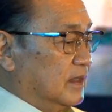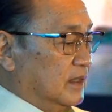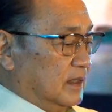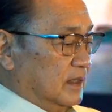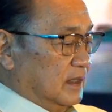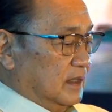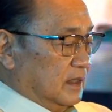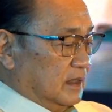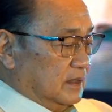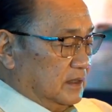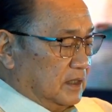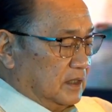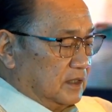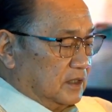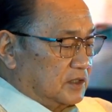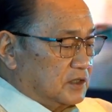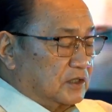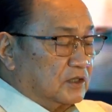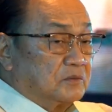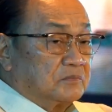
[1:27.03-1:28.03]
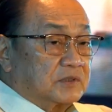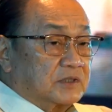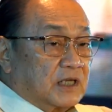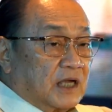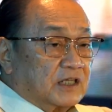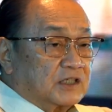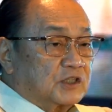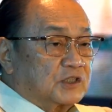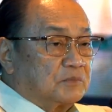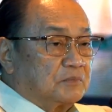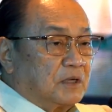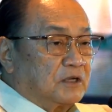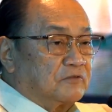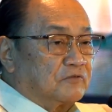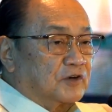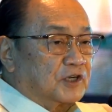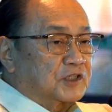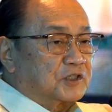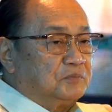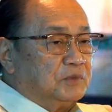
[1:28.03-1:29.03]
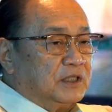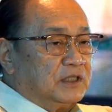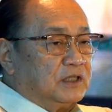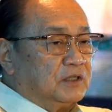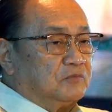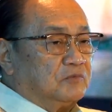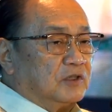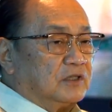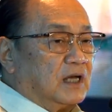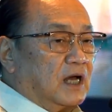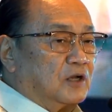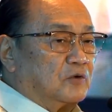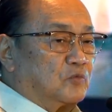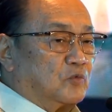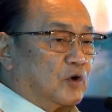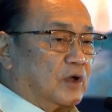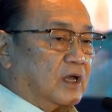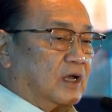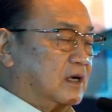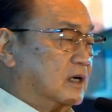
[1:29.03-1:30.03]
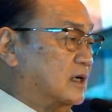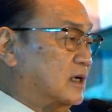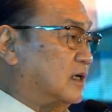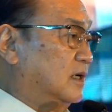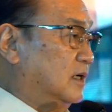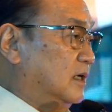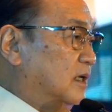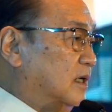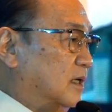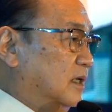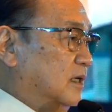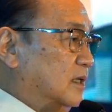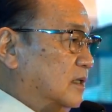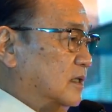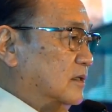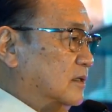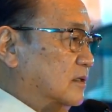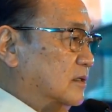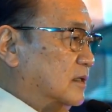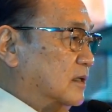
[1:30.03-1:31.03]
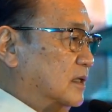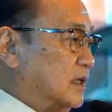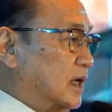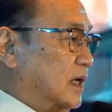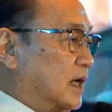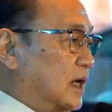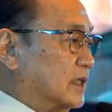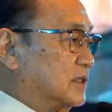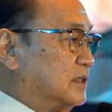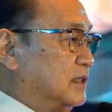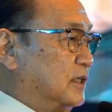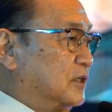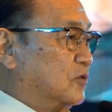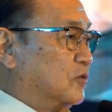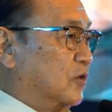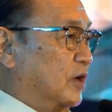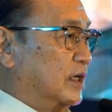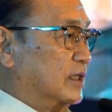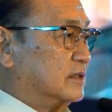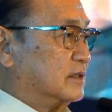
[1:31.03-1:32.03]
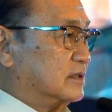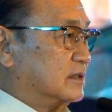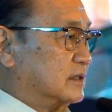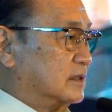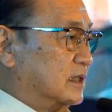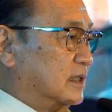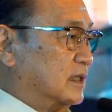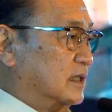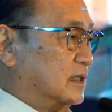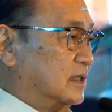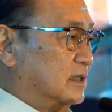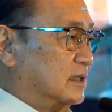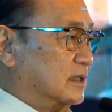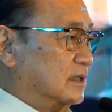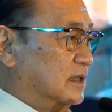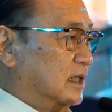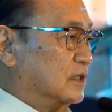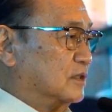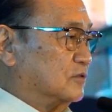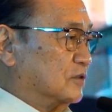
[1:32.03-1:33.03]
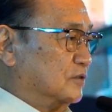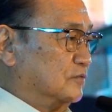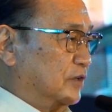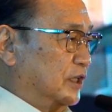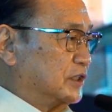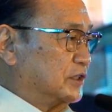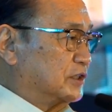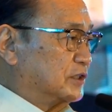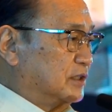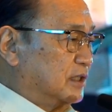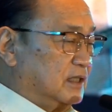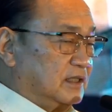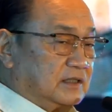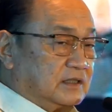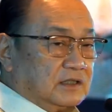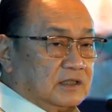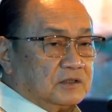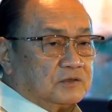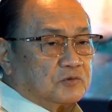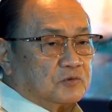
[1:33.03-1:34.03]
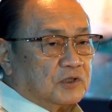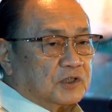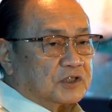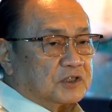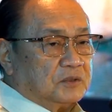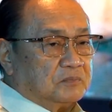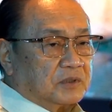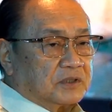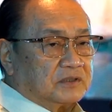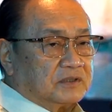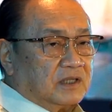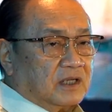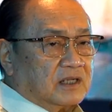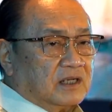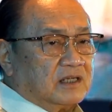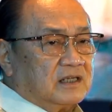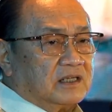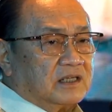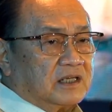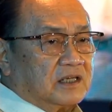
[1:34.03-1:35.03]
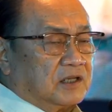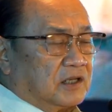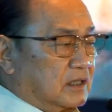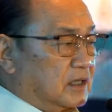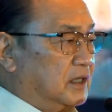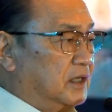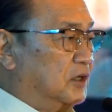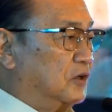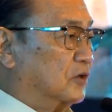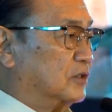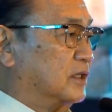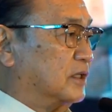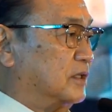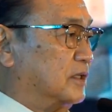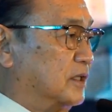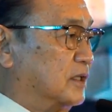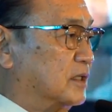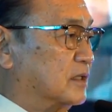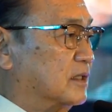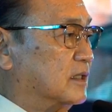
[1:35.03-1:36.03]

The circumstances of my first meeting with Al were actually quite unconventional. It was a particularly chaotic year,